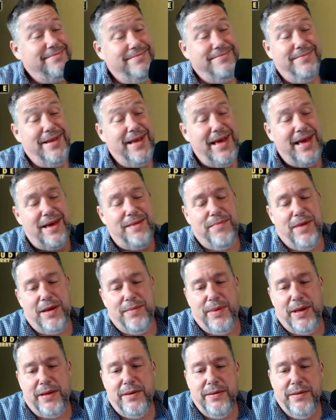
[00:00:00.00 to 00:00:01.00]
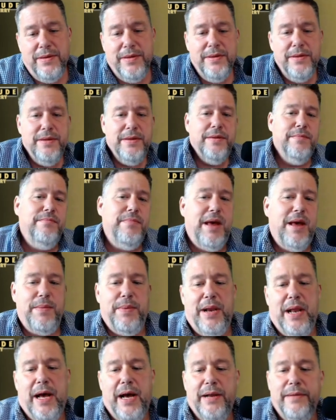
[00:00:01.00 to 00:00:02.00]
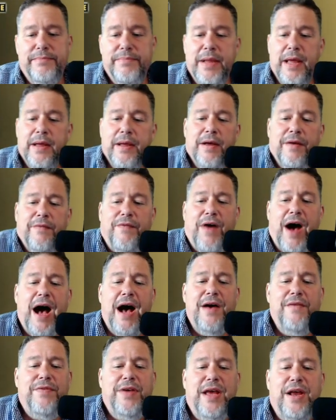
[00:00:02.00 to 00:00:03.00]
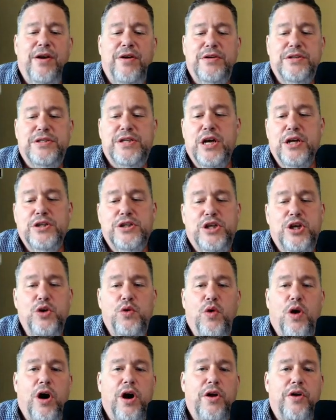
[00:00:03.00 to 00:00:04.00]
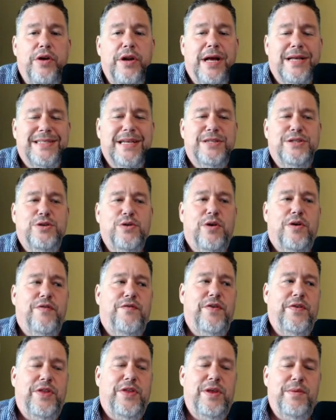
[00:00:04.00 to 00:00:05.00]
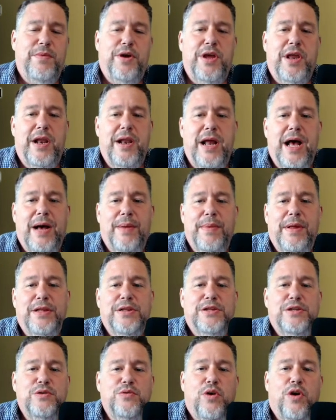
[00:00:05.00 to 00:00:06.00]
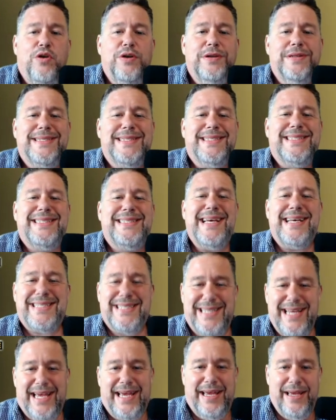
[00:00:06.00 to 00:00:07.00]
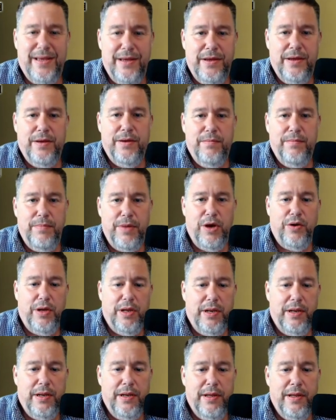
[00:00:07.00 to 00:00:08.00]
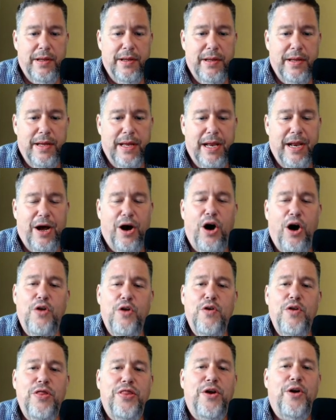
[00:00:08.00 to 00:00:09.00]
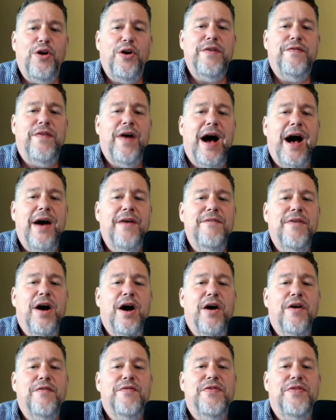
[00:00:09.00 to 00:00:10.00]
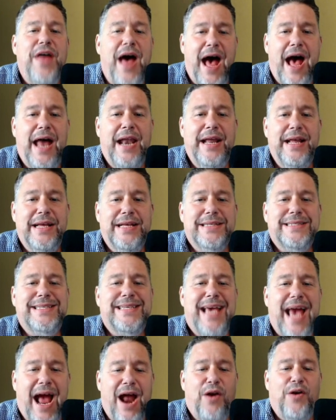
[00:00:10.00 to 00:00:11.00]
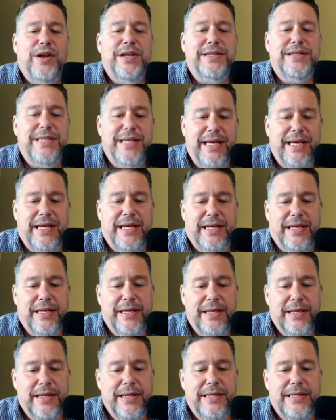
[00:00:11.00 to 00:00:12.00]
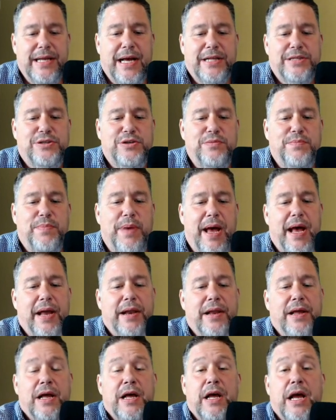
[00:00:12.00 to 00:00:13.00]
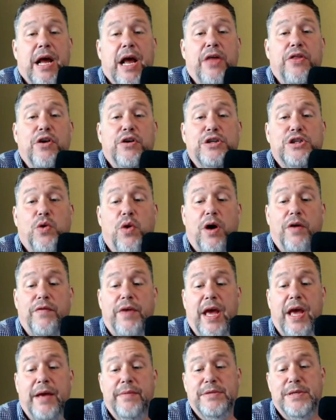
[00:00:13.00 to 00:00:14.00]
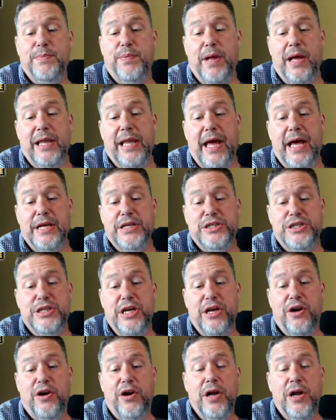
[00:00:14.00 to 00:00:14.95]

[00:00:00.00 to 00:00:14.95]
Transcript: Maybe. Maybe not. 5 years, I said 250 million. I meant 260 million. And 135 of that is guaranteed. Not too bad. In those 12 games he played last year,